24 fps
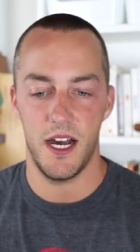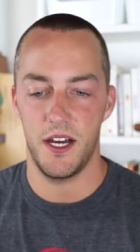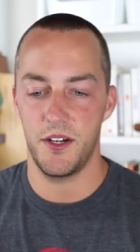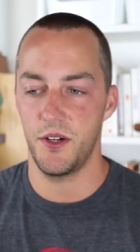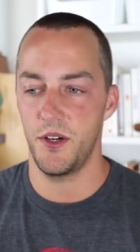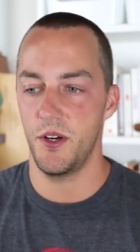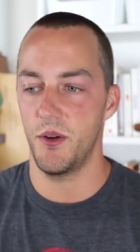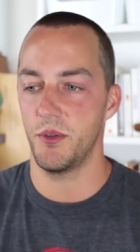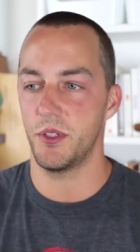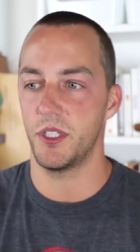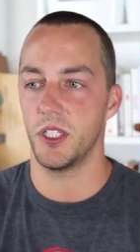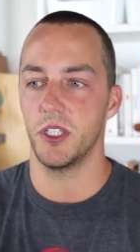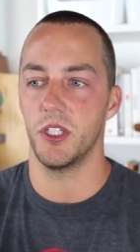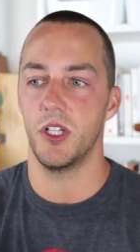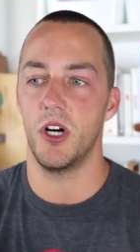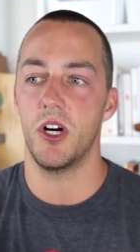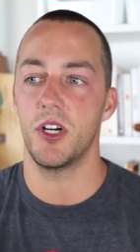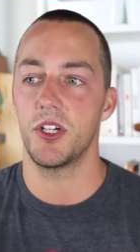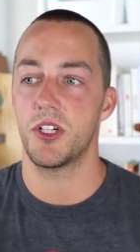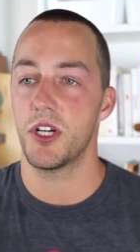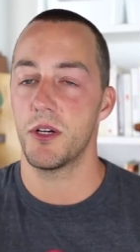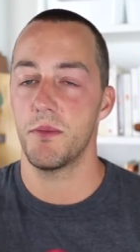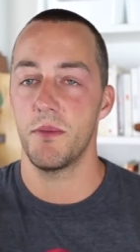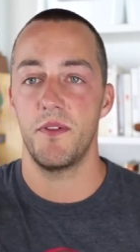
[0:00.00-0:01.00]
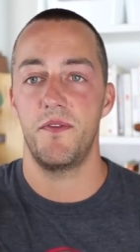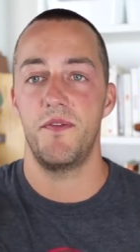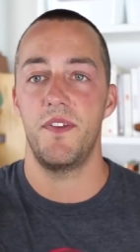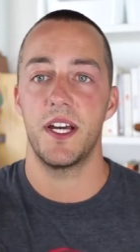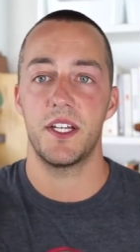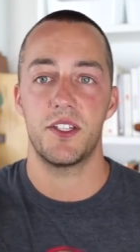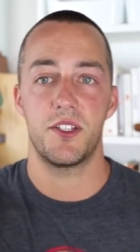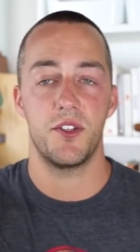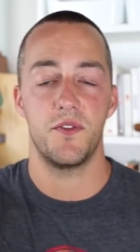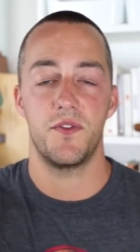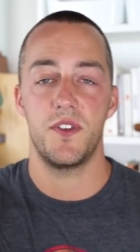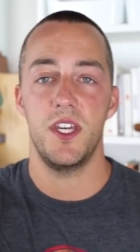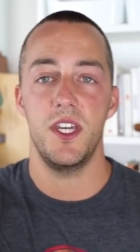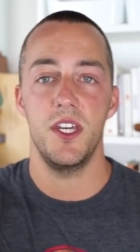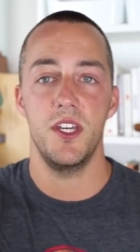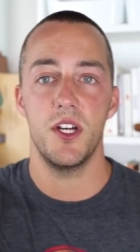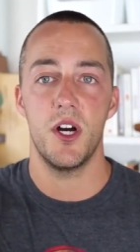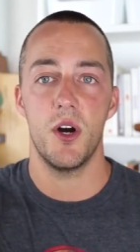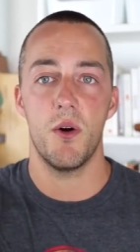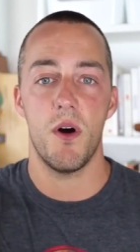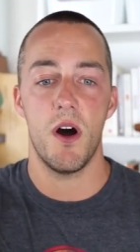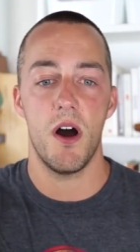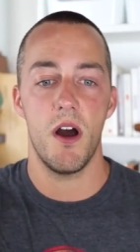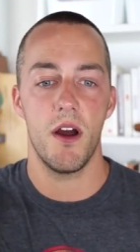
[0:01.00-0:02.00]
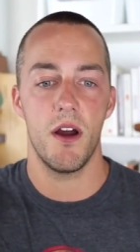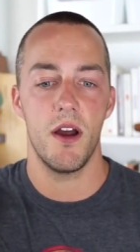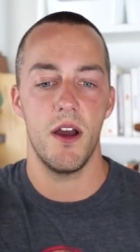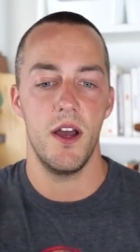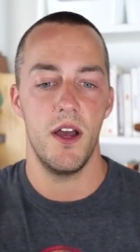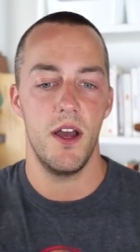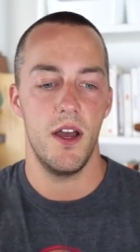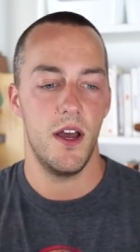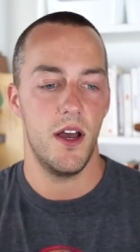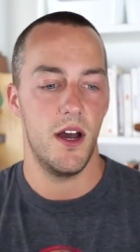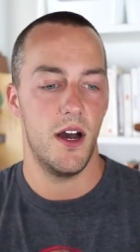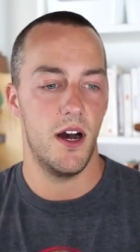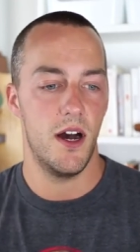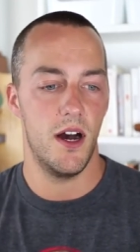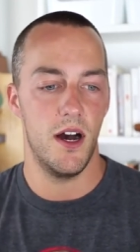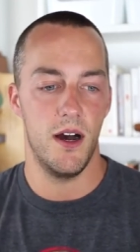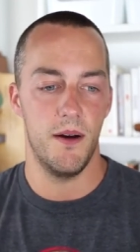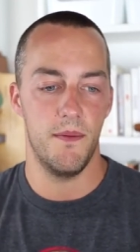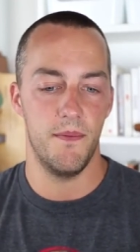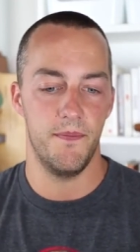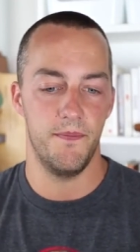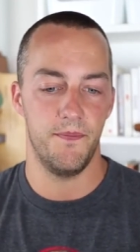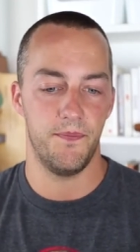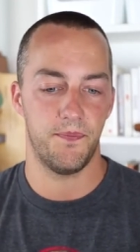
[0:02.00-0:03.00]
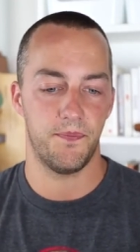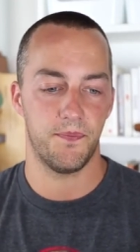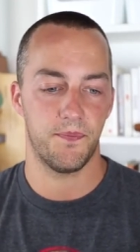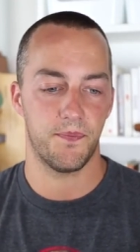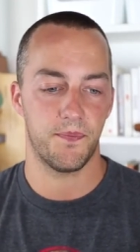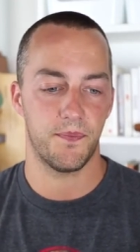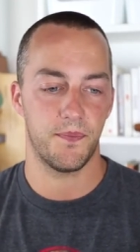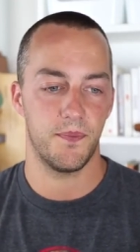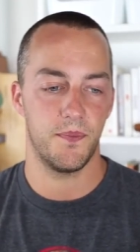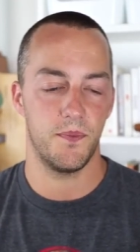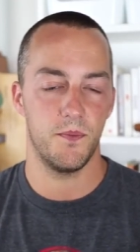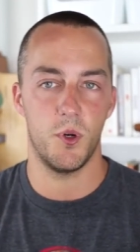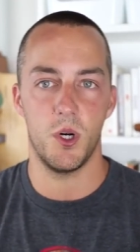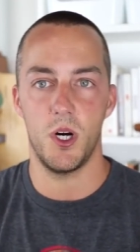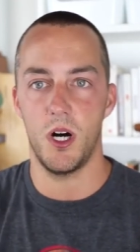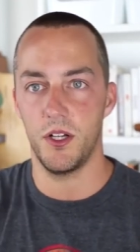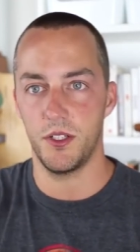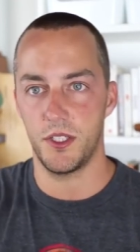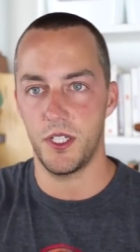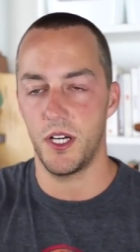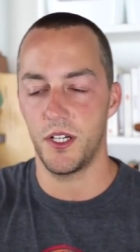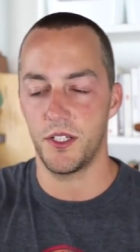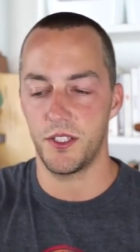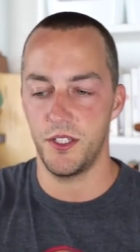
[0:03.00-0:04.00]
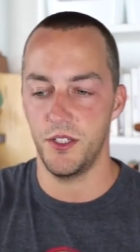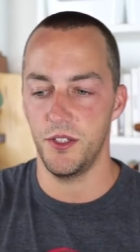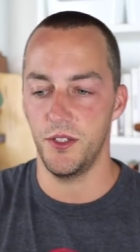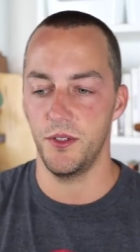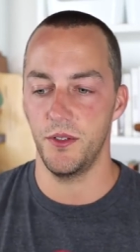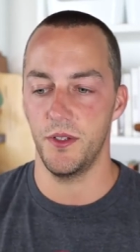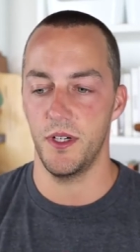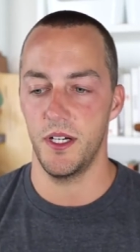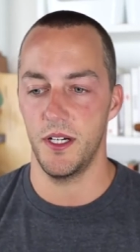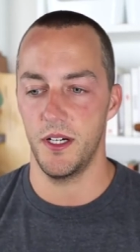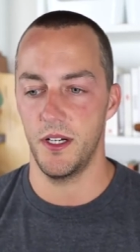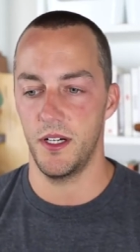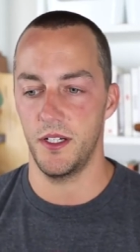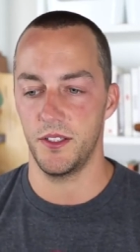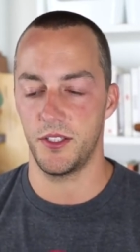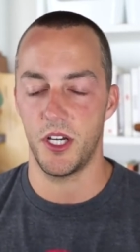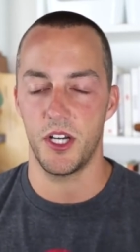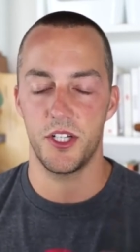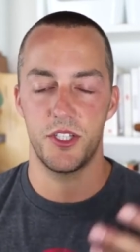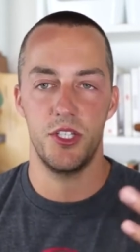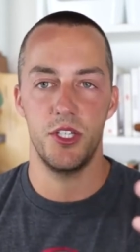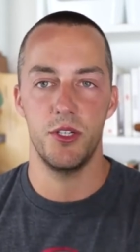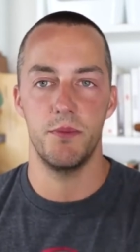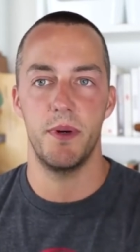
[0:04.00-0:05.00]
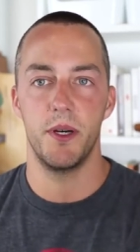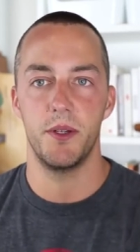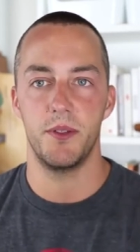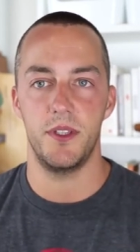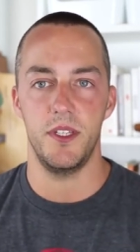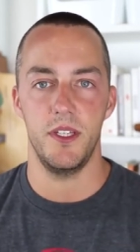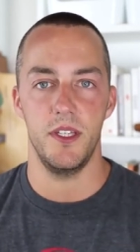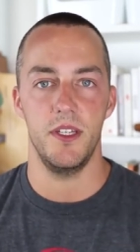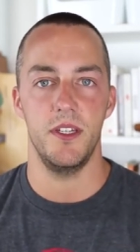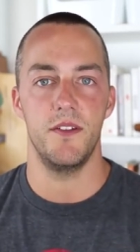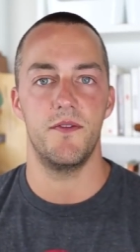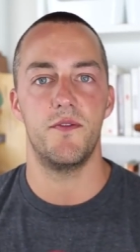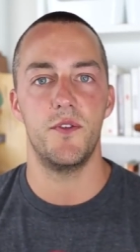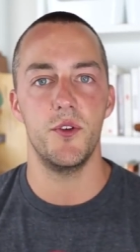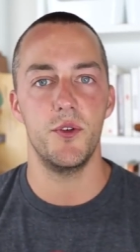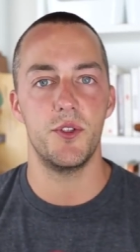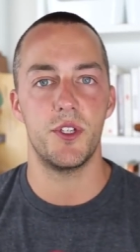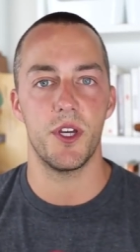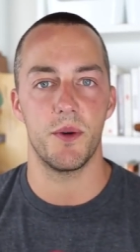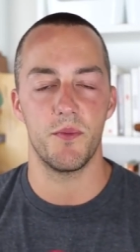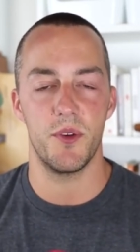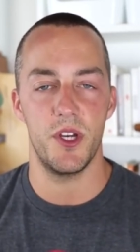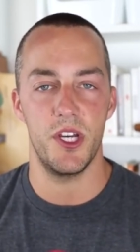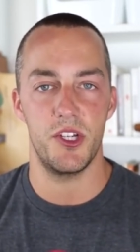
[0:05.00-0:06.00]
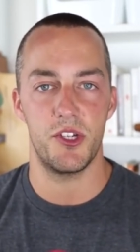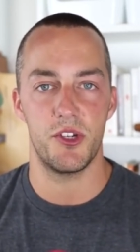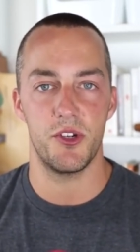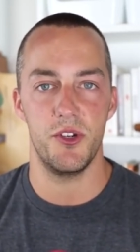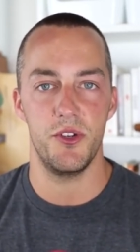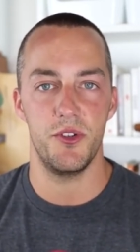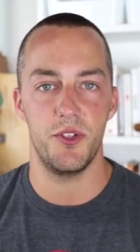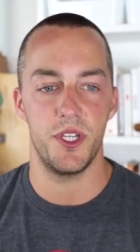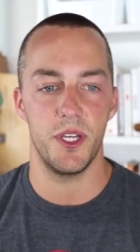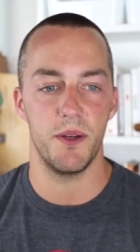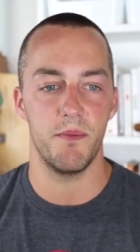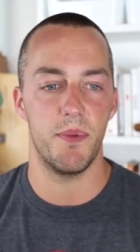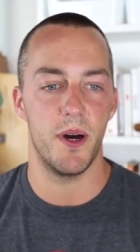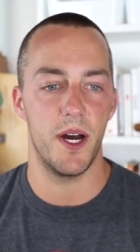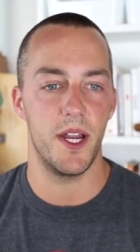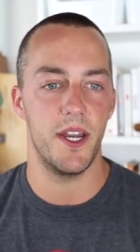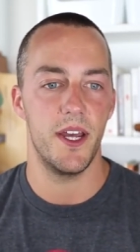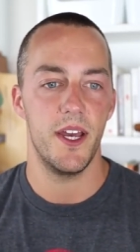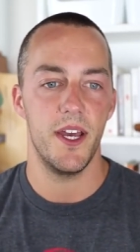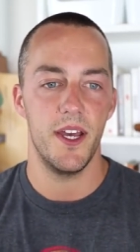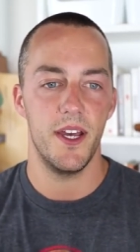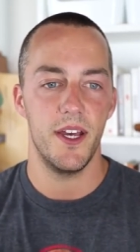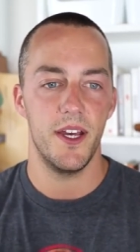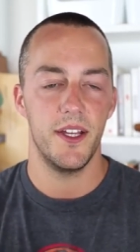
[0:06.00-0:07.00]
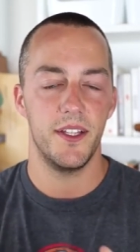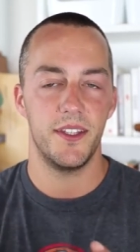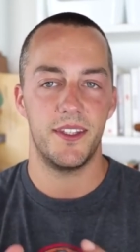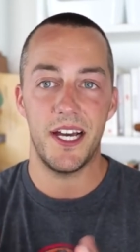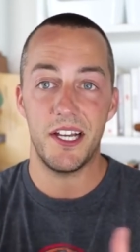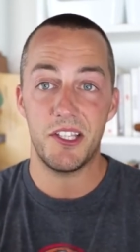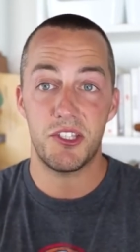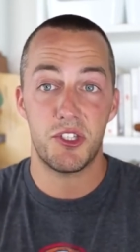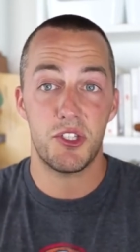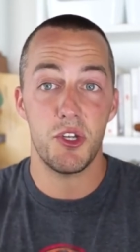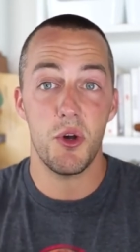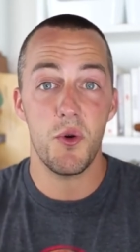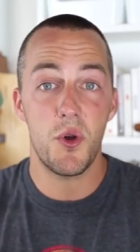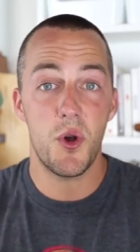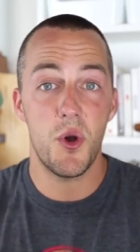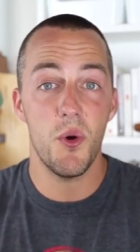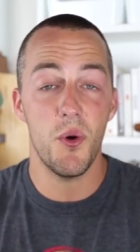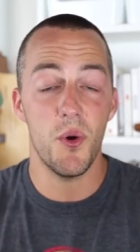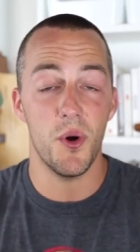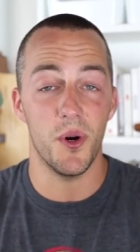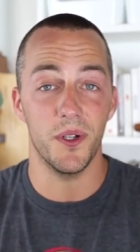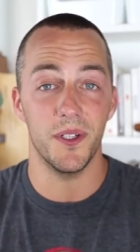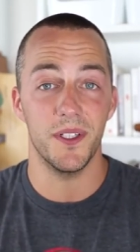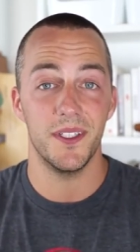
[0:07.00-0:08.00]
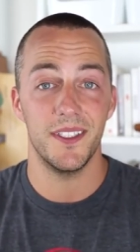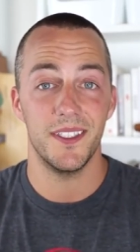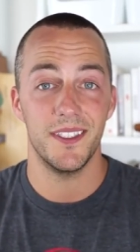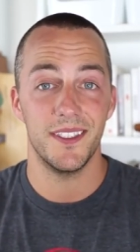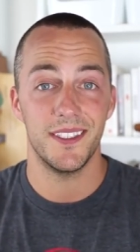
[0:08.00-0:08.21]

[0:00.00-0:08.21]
I don't know what the long-term effects of keto are. Well, I'll talk to you about the foods I'm reintroducing, but that's so cool.